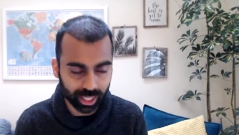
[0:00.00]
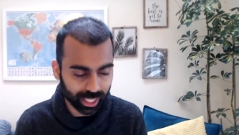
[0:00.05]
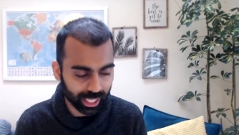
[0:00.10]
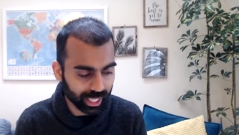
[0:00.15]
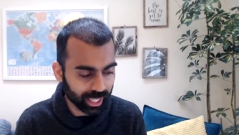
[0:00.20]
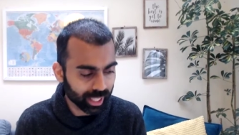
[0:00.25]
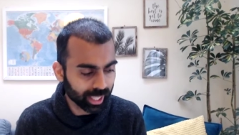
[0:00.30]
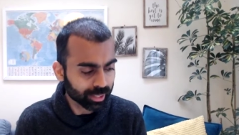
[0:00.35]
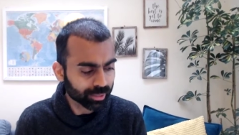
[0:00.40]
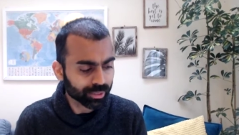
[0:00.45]

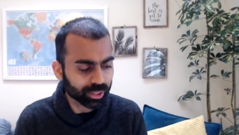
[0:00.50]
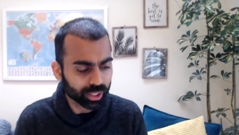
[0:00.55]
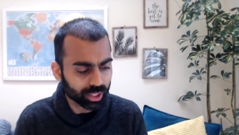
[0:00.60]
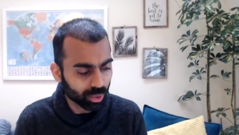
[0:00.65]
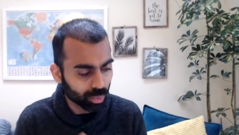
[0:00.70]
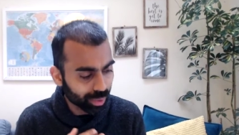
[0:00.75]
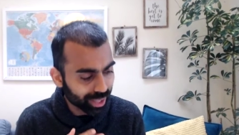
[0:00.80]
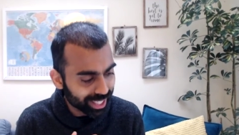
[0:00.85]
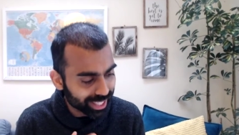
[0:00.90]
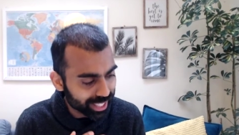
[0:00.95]
Okay, so
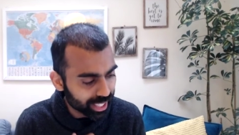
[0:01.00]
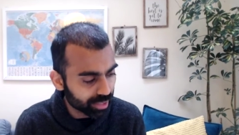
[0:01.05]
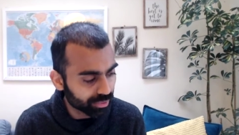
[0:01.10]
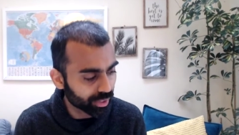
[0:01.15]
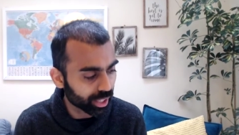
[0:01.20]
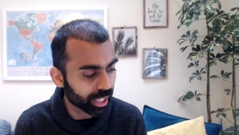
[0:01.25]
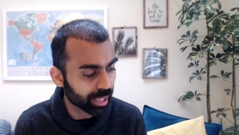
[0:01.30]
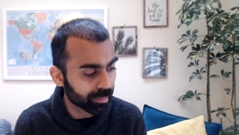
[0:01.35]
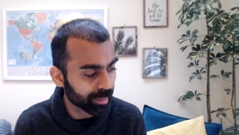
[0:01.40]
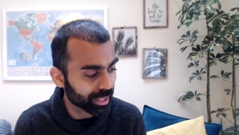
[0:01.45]
when I say
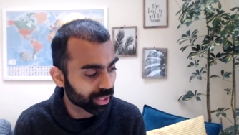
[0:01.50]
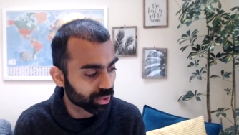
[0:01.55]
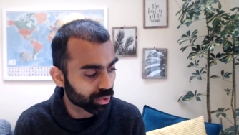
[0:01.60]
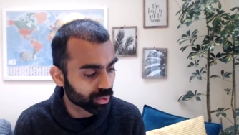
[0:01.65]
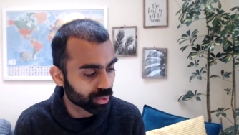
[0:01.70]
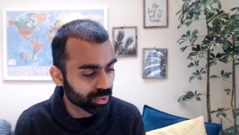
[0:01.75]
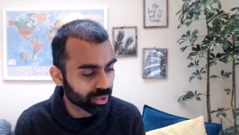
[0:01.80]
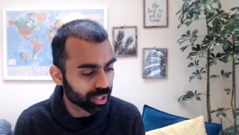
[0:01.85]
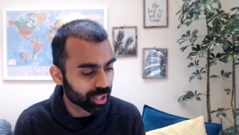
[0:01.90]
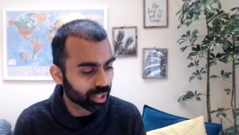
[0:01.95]

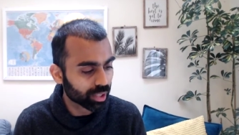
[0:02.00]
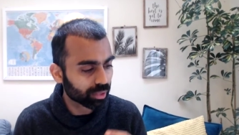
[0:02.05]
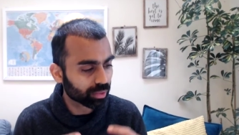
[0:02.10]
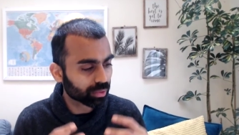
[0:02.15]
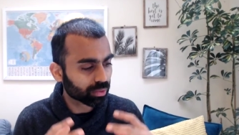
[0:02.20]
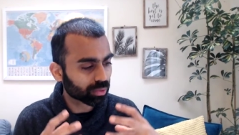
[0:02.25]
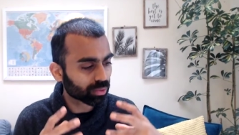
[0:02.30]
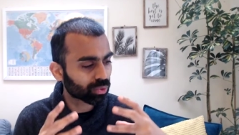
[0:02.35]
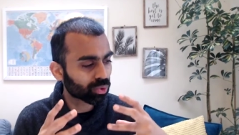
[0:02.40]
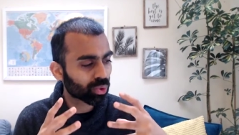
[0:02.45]
fundamentals,
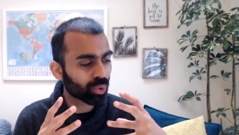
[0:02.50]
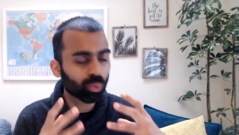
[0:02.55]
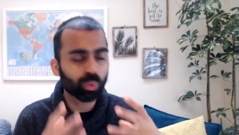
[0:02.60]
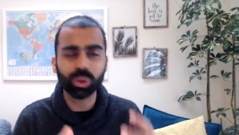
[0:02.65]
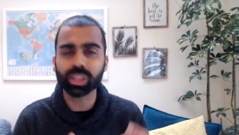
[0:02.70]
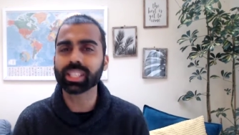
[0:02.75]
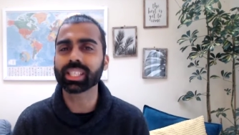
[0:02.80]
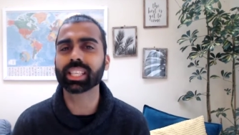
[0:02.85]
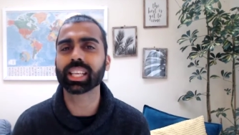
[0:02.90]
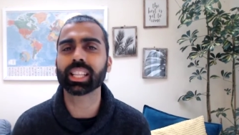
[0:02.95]

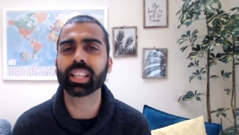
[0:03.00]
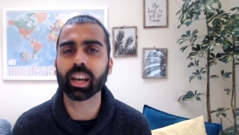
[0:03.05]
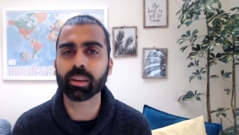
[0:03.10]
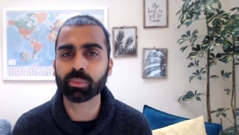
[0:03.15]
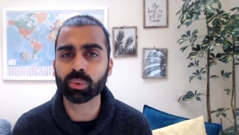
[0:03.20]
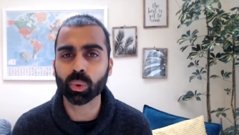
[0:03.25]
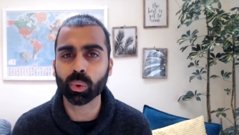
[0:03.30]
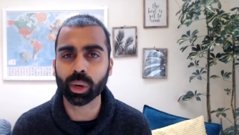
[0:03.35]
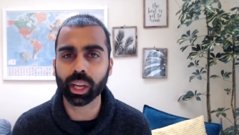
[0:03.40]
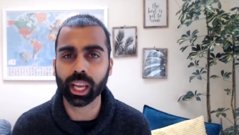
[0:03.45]
what is it that I'm
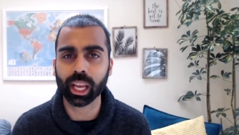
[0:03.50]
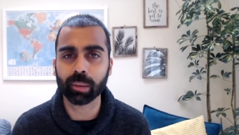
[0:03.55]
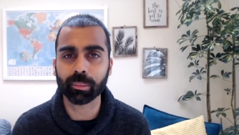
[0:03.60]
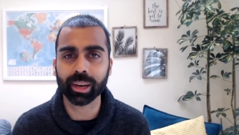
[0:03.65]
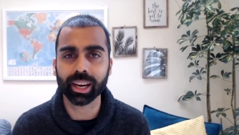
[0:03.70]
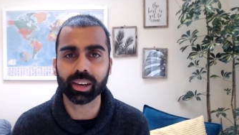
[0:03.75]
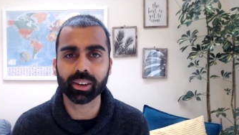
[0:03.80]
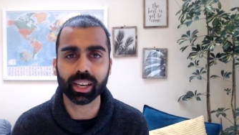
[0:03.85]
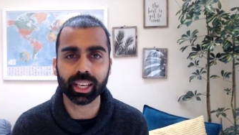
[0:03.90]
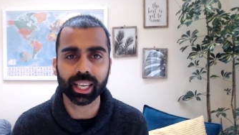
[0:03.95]
talking
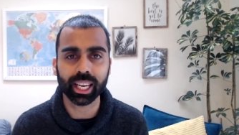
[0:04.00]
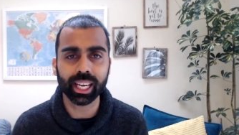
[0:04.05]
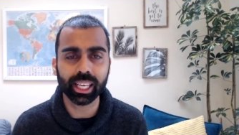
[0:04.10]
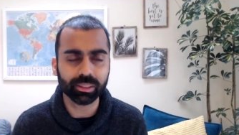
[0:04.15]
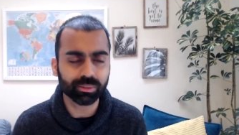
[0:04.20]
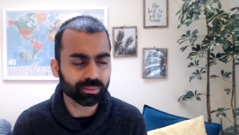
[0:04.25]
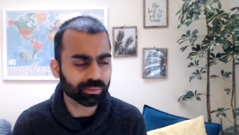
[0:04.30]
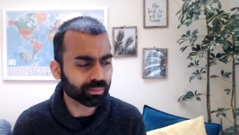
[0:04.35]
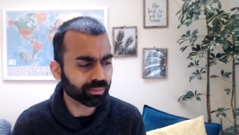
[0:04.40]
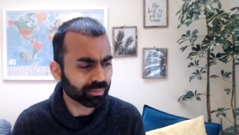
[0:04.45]
about? Okay,
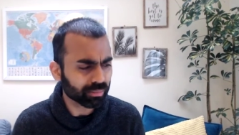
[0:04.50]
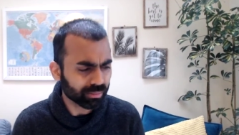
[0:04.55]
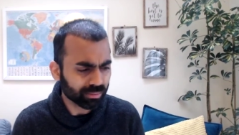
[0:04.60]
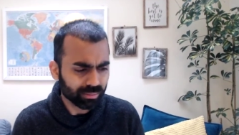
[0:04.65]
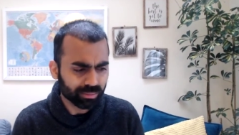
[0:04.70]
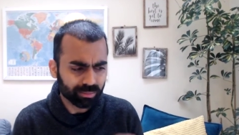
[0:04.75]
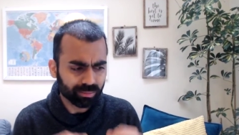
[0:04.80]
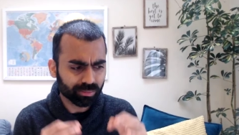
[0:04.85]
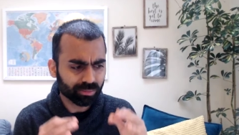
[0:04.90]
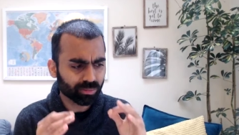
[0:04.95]

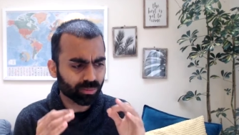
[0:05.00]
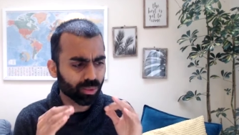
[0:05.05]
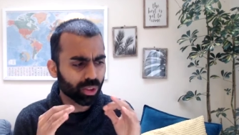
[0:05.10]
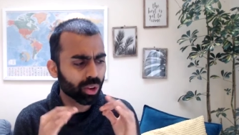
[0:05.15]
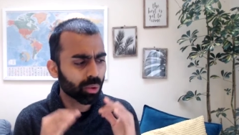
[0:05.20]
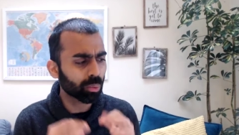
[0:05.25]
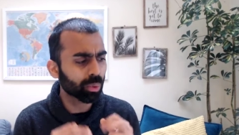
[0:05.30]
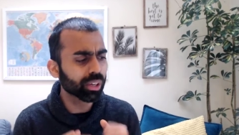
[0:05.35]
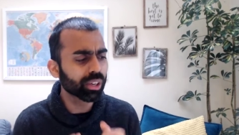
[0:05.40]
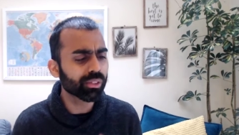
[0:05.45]

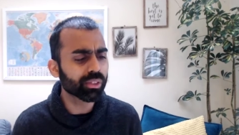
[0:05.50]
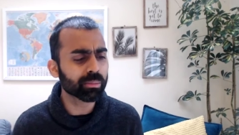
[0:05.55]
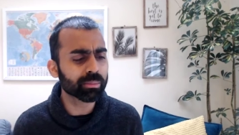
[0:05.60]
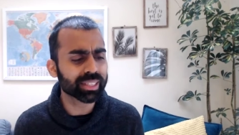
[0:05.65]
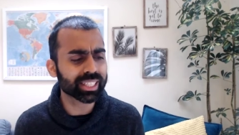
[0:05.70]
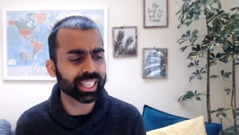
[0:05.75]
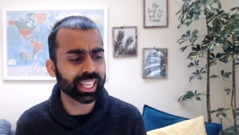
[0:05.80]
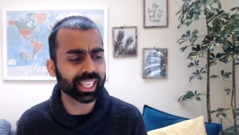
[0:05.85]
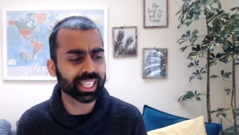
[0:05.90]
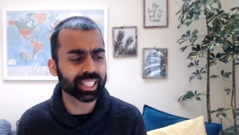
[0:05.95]
one of the
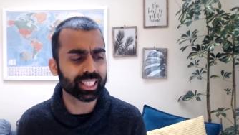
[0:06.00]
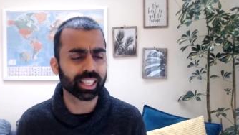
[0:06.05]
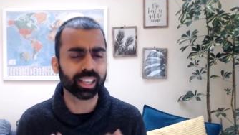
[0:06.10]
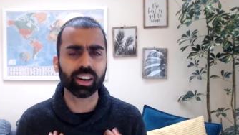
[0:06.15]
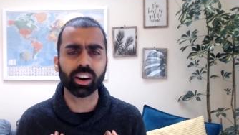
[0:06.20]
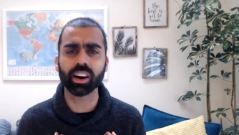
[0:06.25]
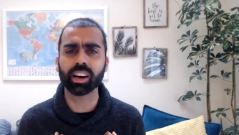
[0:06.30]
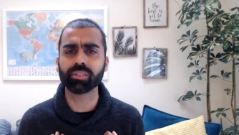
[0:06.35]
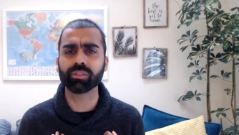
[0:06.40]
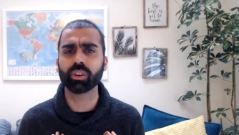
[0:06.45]
mistakes that
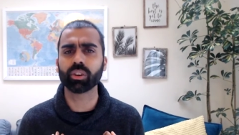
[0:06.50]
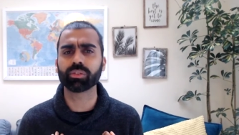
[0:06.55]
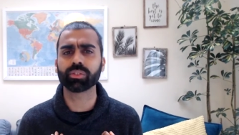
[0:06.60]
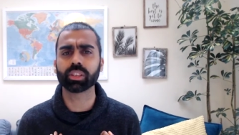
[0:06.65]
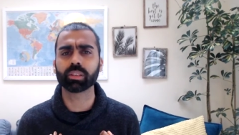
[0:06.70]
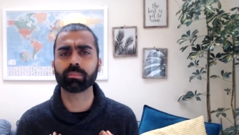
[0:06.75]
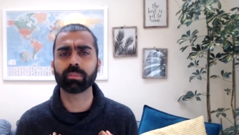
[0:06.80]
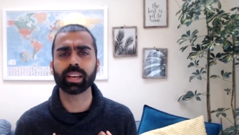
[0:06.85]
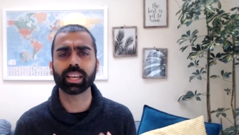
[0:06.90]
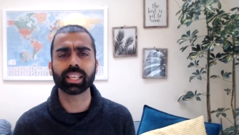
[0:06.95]
I've
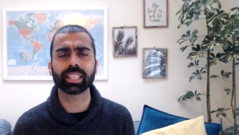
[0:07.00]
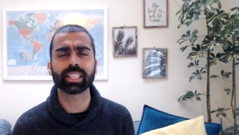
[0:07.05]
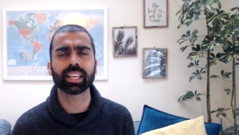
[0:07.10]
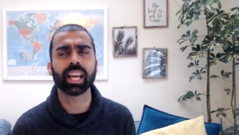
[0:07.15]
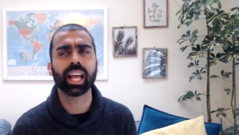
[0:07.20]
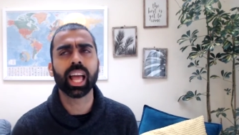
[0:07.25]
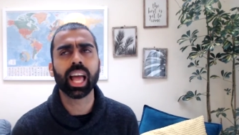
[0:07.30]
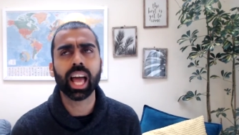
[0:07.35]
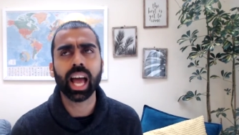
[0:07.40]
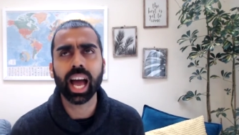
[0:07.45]
often made
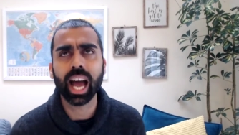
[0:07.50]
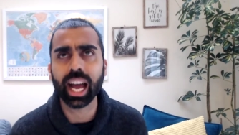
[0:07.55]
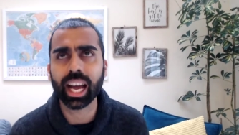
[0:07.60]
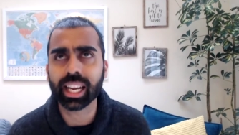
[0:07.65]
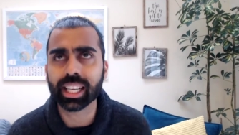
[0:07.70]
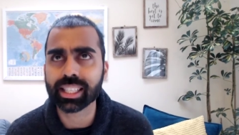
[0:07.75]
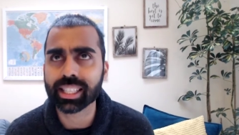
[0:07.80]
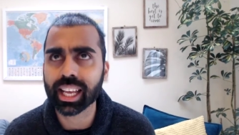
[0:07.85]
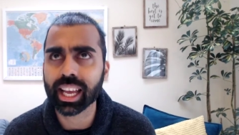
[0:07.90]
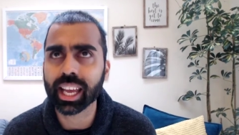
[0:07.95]

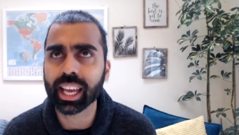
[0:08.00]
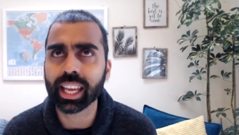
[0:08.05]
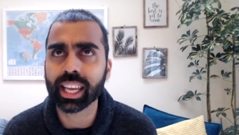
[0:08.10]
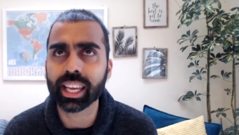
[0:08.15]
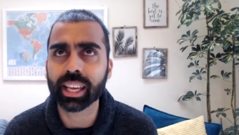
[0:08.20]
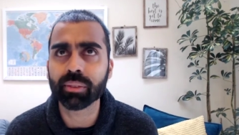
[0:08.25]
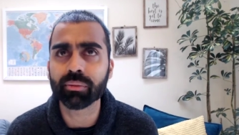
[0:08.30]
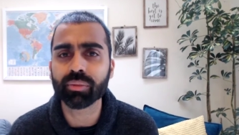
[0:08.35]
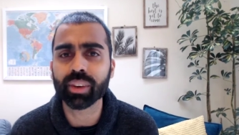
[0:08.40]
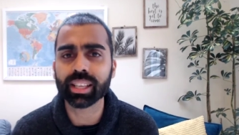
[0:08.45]
as a
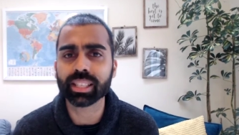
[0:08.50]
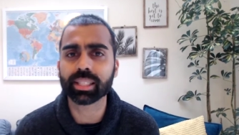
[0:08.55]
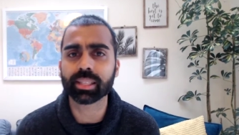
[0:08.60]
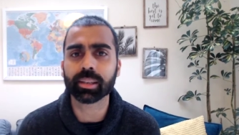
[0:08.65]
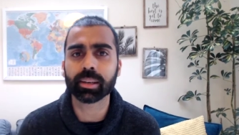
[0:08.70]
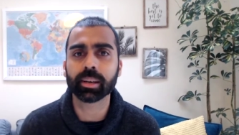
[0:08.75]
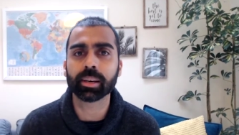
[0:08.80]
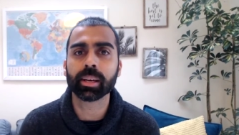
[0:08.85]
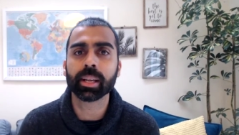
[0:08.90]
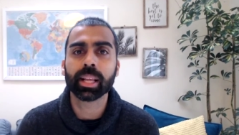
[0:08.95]

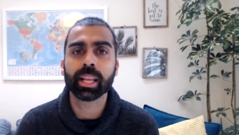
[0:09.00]
investor